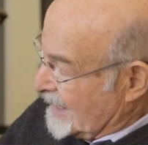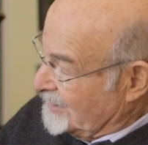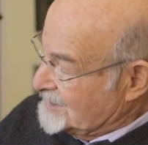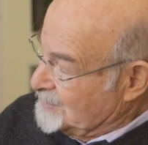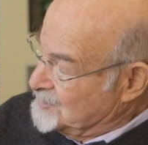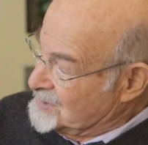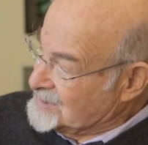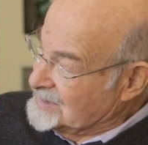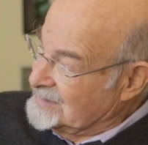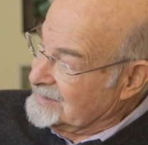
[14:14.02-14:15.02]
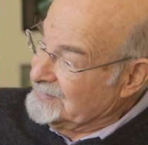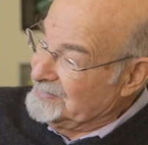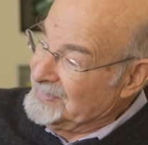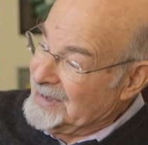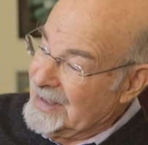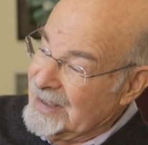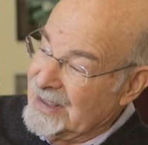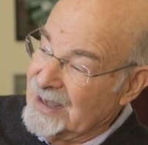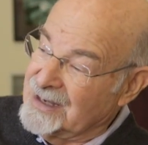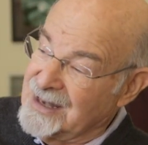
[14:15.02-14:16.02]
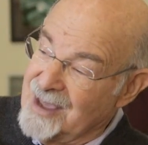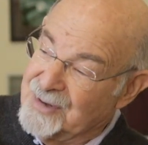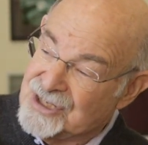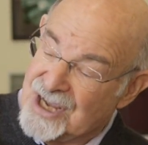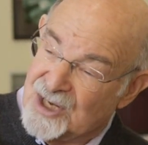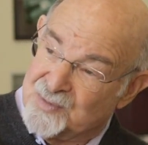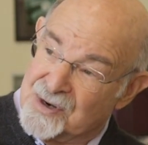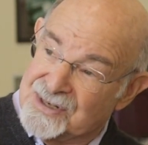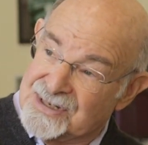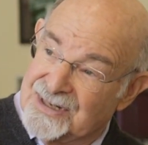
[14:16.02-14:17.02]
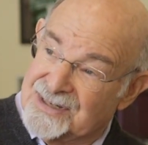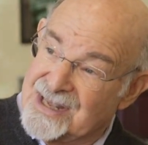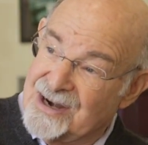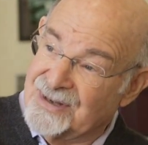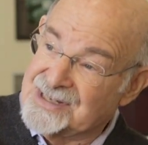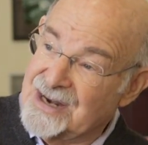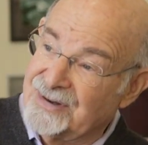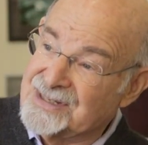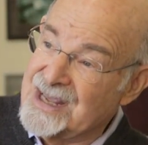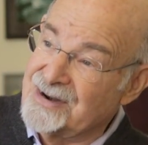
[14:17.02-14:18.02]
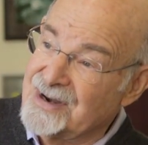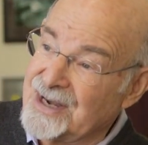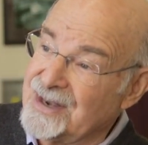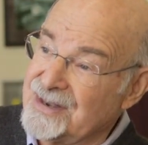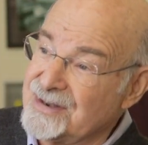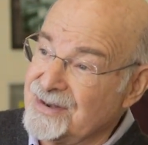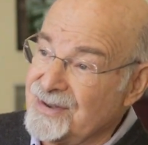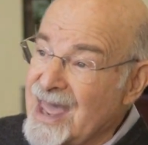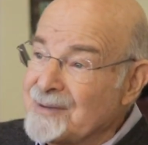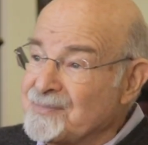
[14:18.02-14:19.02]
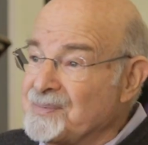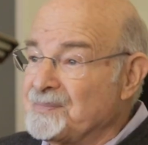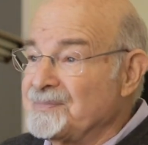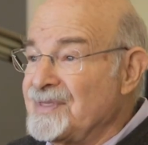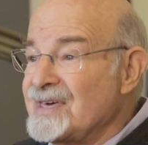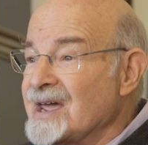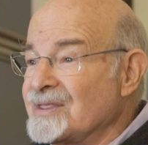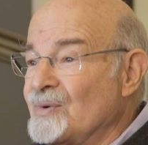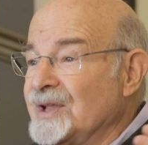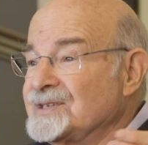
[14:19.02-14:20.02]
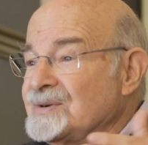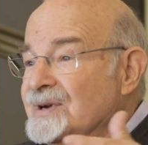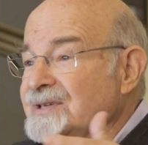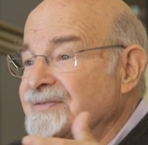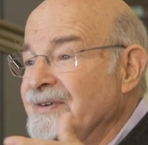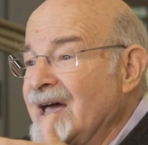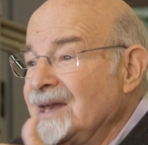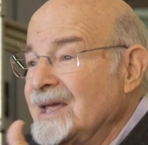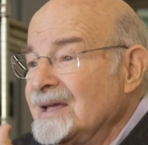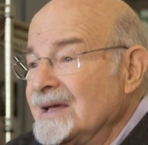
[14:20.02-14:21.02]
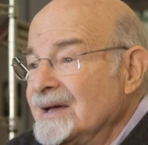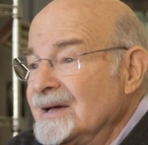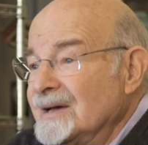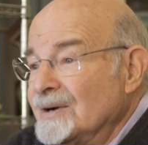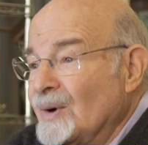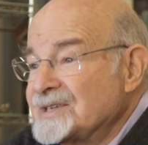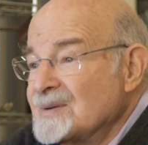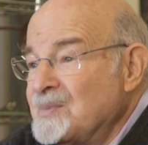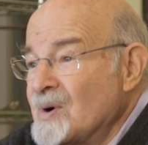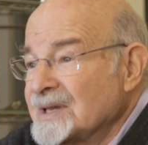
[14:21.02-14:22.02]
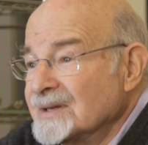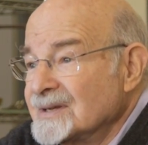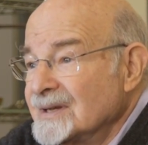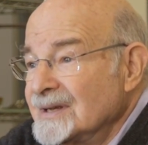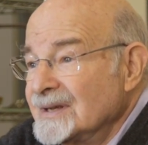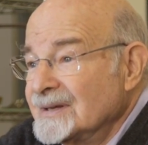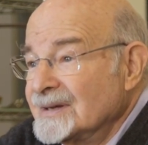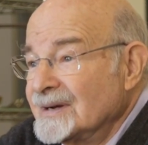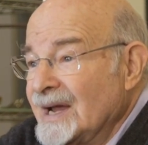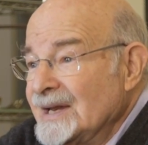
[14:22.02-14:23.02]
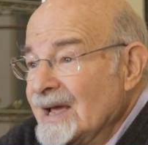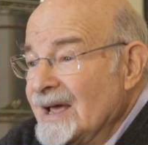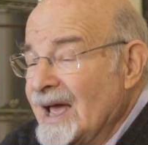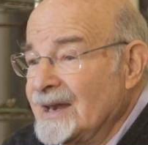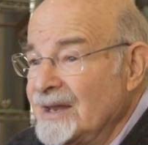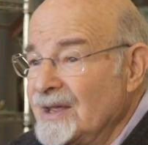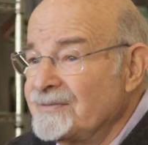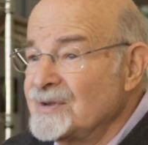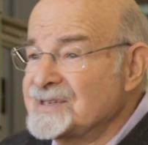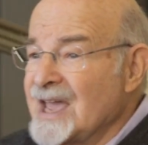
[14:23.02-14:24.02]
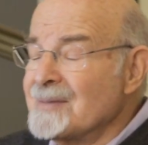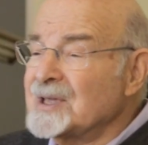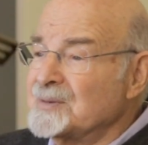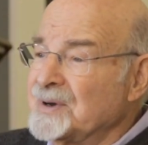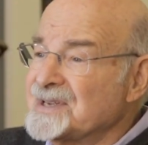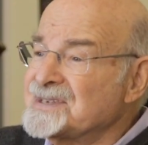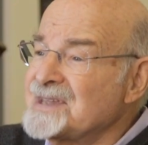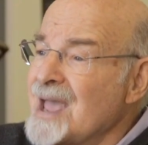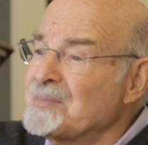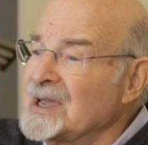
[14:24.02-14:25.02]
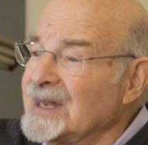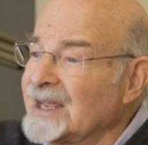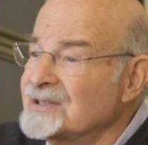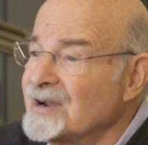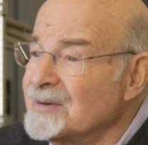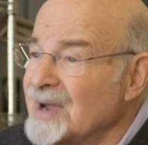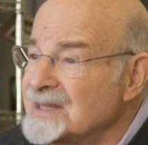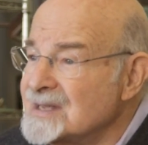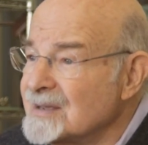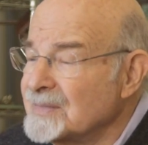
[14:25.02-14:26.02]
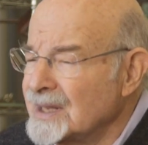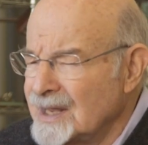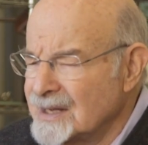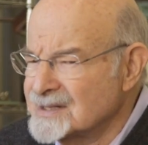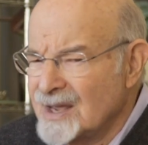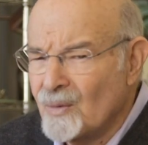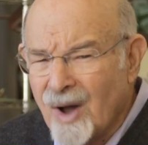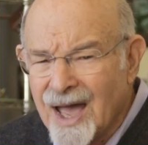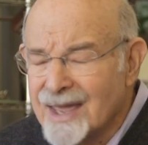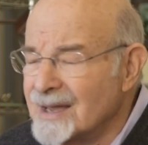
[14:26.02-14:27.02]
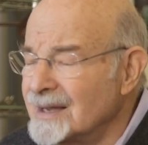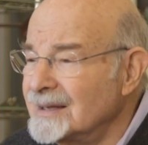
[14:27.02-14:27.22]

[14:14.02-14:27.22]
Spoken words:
housing person, a climate change person, et cetera, et cetera, et cetera. And they're the ones who are defining what's important, right? And if you say, I'm going to put a stamp collector on my team, and they can say, why?